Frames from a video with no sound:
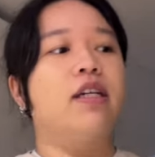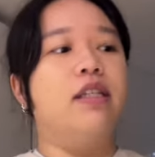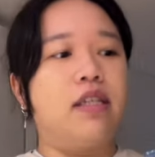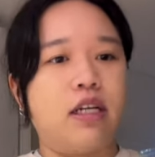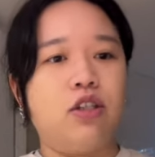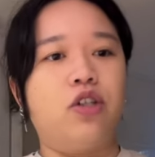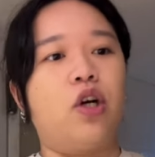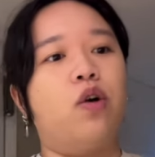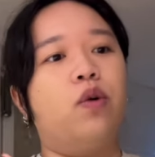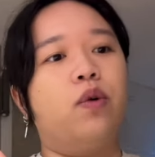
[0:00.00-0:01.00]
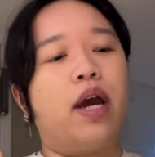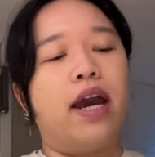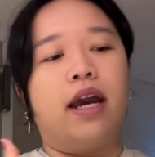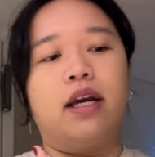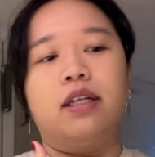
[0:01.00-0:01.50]
is set in stone
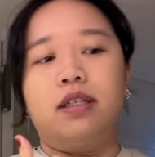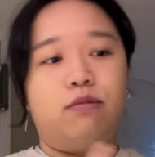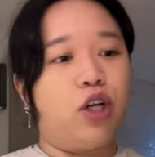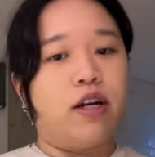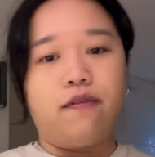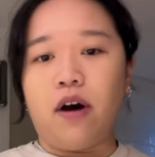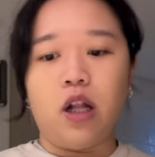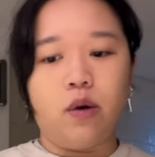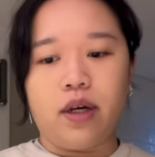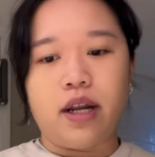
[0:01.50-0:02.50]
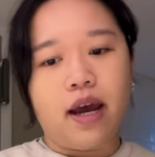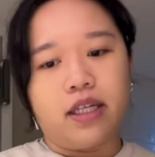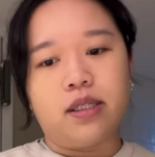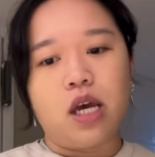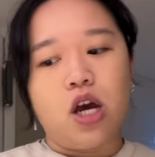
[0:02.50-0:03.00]
and I'm trying to follow it
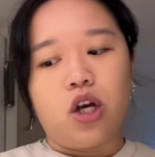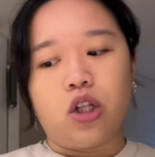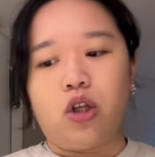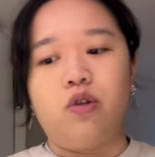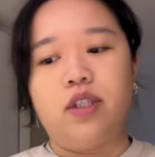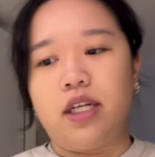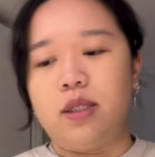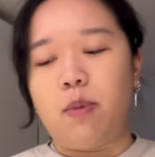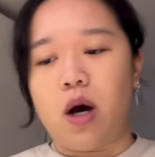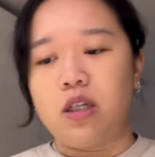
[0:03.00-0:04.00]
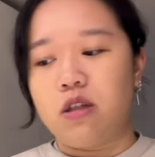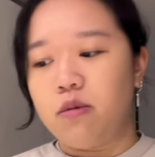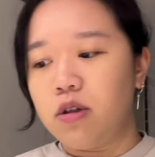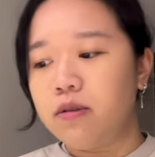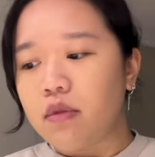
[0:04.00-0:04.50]
as close as
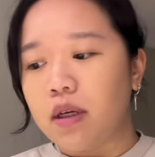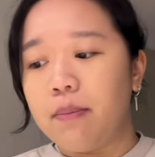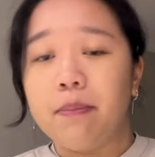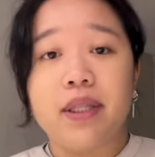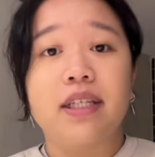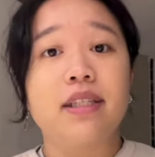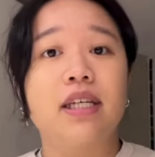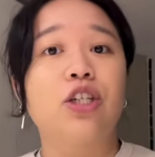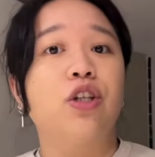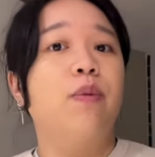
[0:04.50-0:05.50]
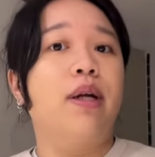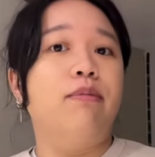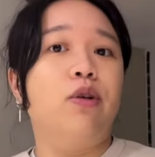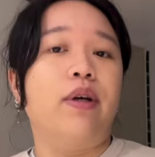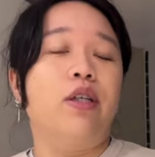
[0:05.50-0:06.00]
possible. But that's essentially what I'm
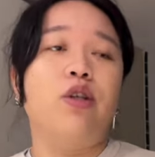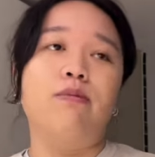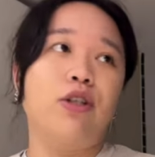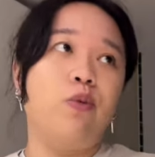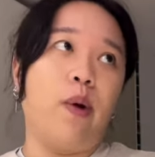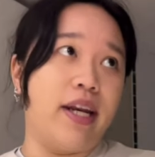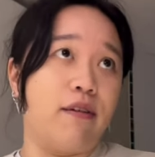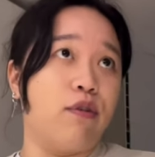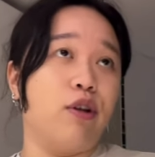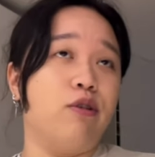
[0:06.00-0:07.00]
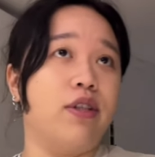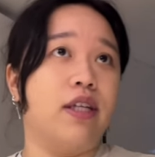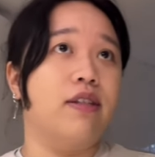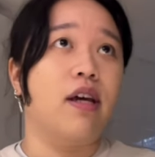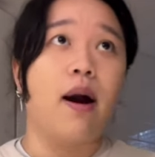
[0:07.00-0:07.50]
doing. So I'm just waiting for those
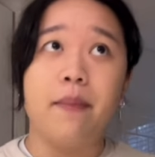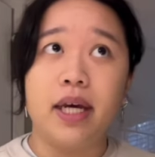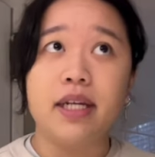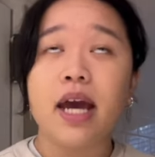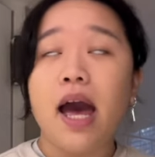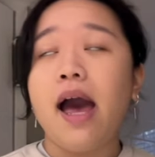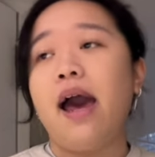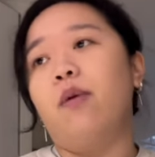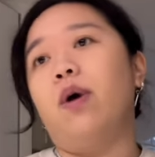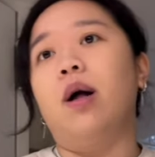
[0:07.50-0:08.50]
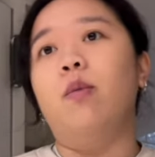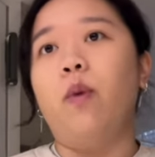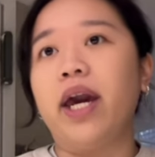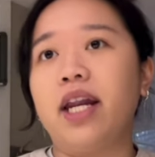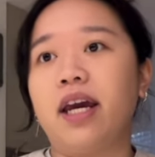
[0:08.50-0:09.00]
things to come in. And while I'm
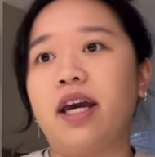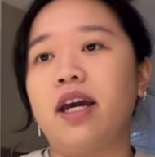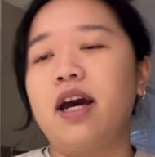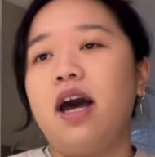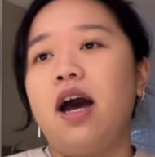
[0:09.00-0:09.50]
waiting,